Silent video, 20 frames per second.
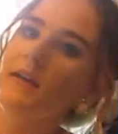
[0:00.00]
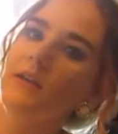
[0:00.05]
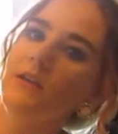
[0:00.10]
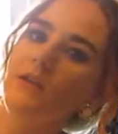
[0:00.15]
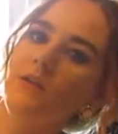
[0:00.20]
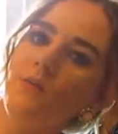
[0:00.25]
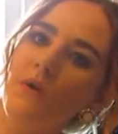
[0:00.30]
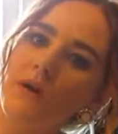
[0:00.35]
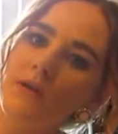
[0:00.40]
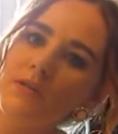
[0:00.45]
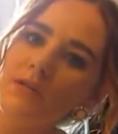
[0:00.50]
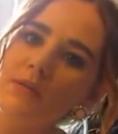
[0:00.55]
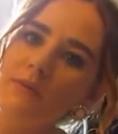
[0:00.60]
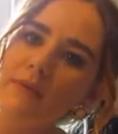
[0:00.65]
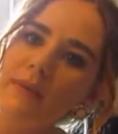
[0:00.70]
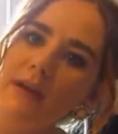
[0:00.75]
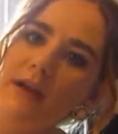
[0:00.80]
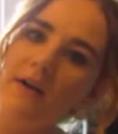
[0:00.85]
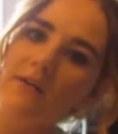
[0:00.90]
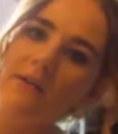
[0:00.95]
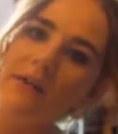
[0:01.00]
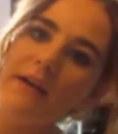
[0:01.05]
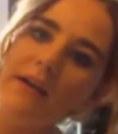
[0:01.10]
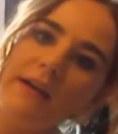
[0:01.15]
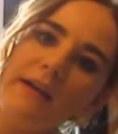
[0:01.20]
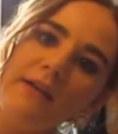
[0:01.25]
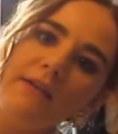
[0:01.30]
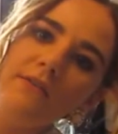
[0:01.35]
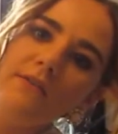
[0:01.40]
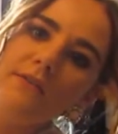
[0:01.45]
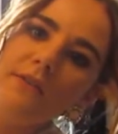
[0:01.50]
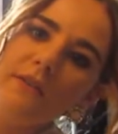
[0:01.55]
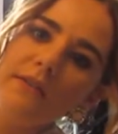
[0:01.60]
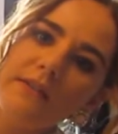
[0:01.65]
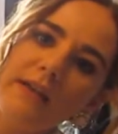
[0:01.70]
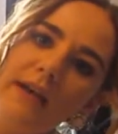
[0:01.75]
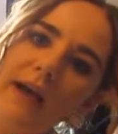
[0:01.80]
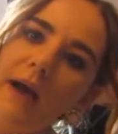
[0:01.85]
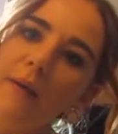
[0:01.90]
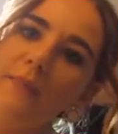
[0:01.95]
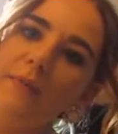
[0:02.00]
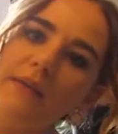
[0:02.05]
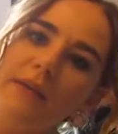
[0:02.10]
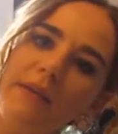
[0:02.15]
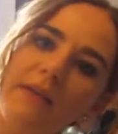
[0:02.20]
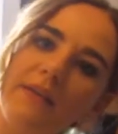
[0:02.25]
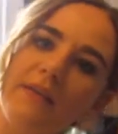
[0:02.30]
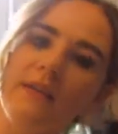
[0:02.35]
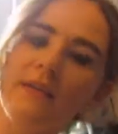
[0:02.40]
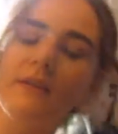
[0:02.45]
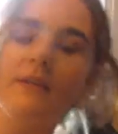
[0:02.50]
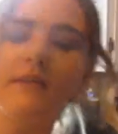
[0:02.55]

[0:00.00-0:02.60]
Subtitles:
is washing me out right now. Is that happening?